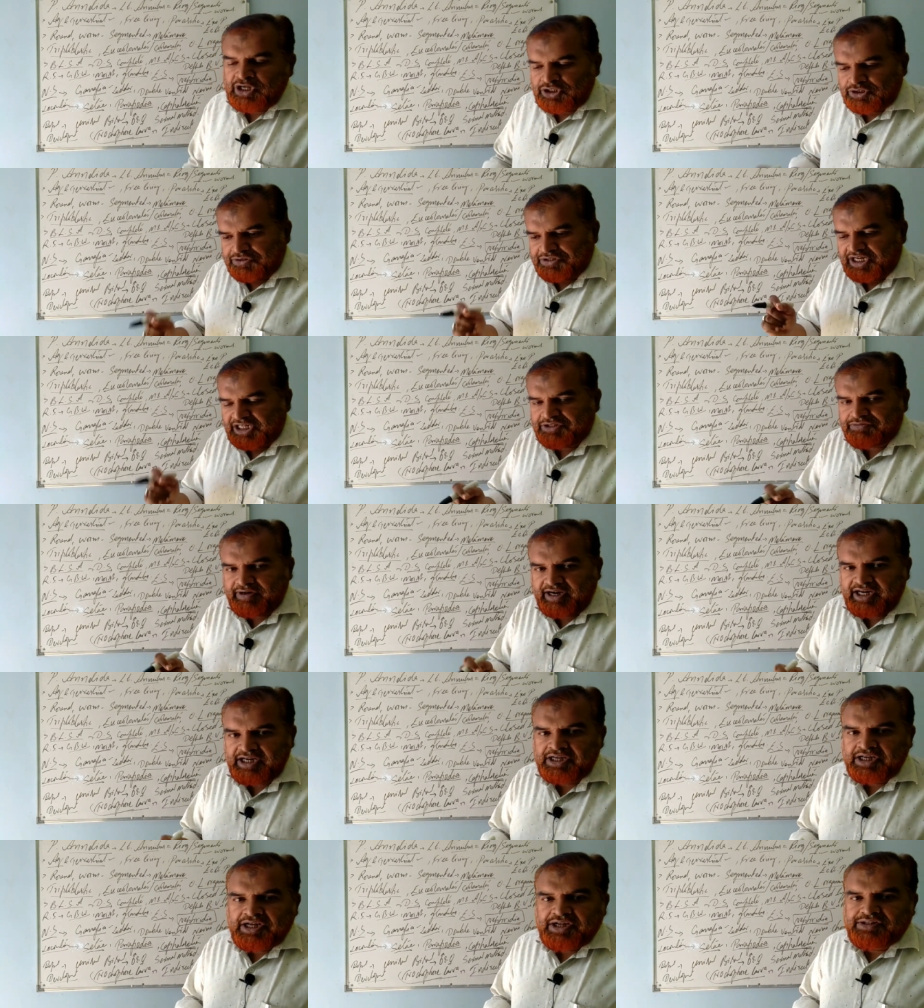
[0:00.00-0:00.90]
So that's
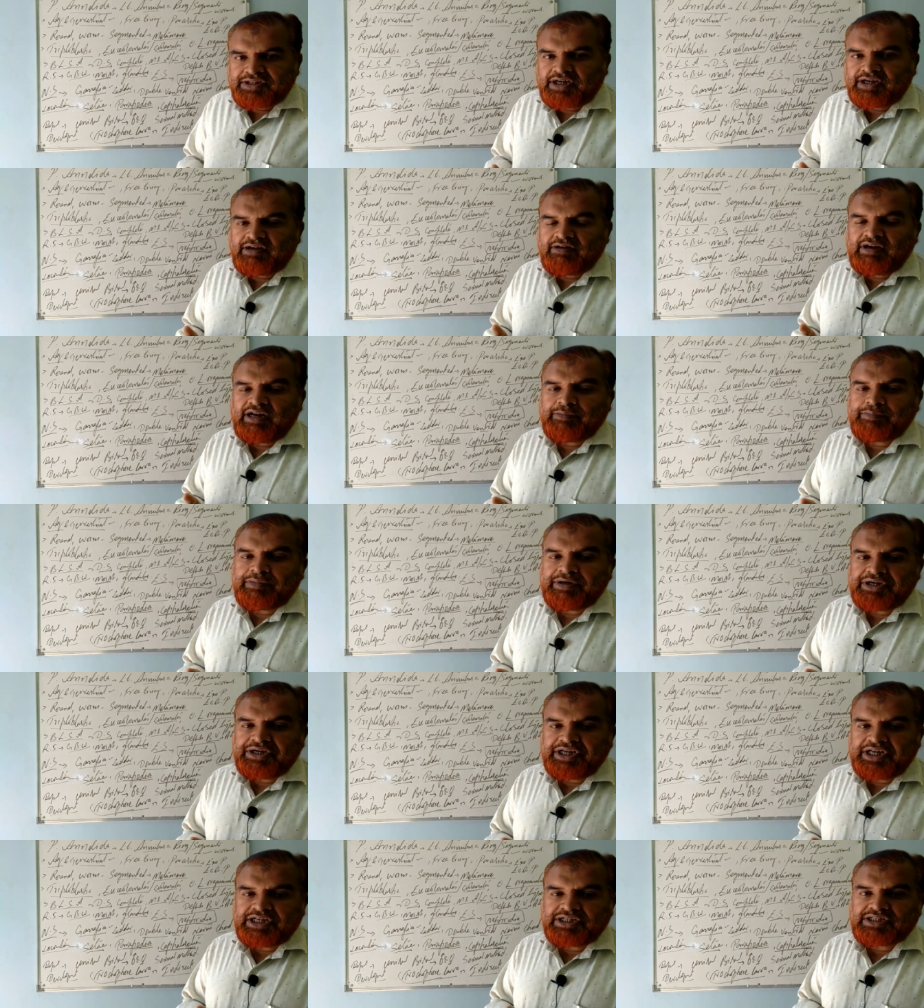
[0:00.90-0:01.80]
why the
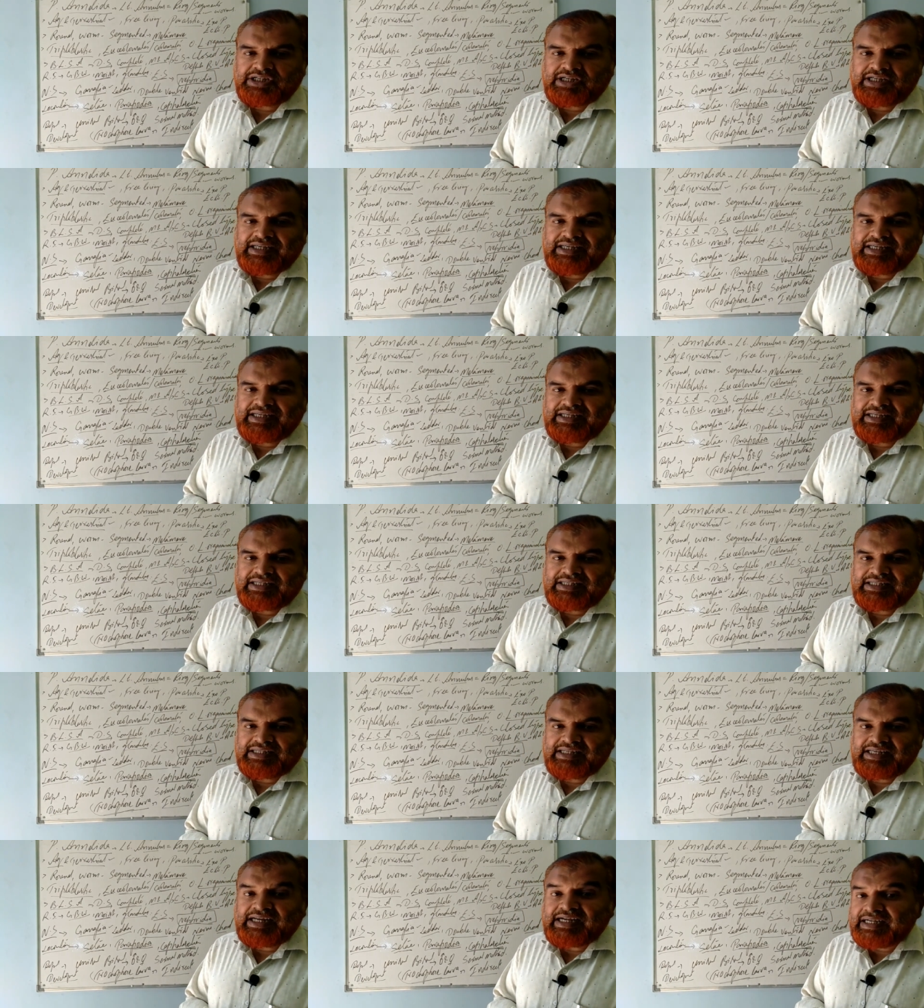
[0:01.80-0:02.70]
development is
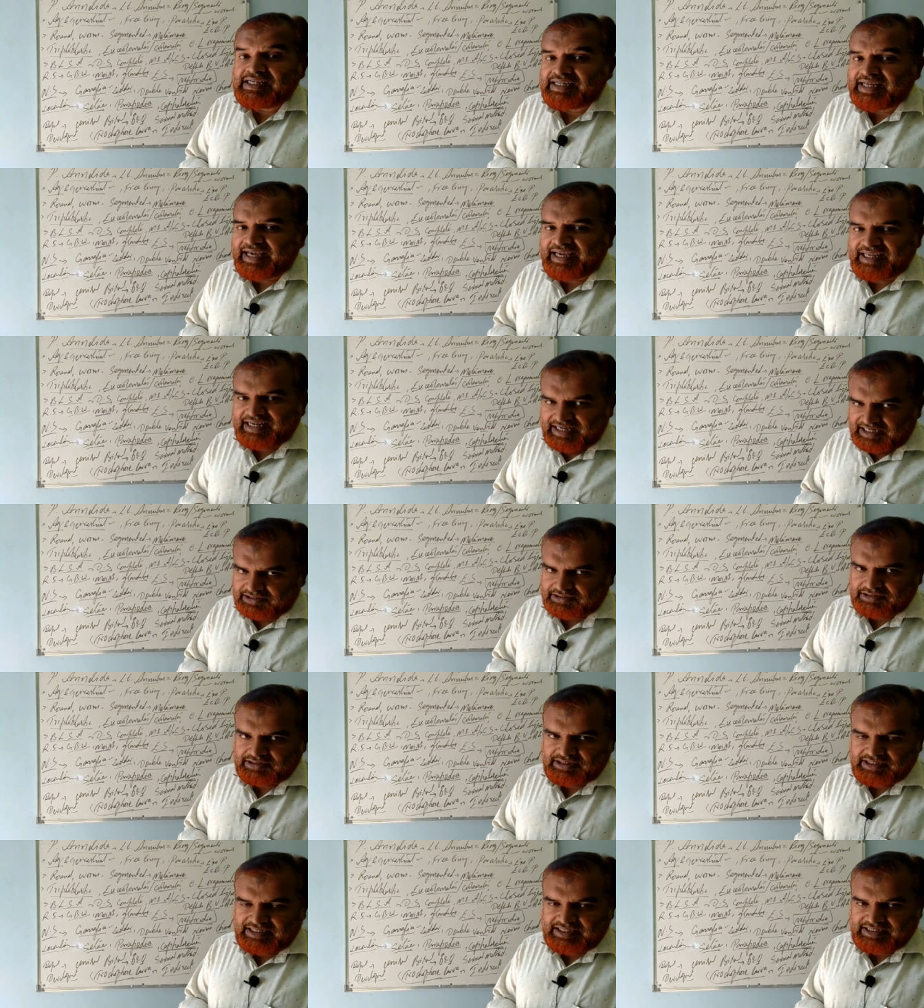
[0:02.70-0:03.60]

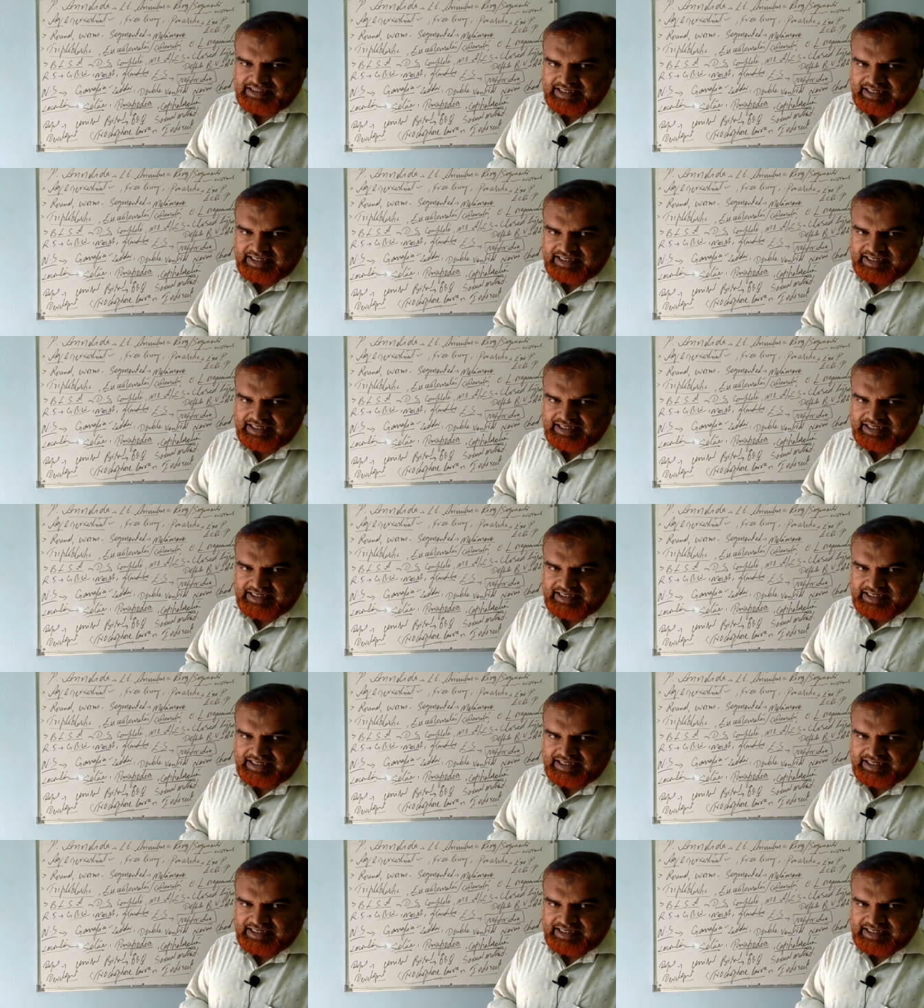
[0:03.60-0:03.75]
indirect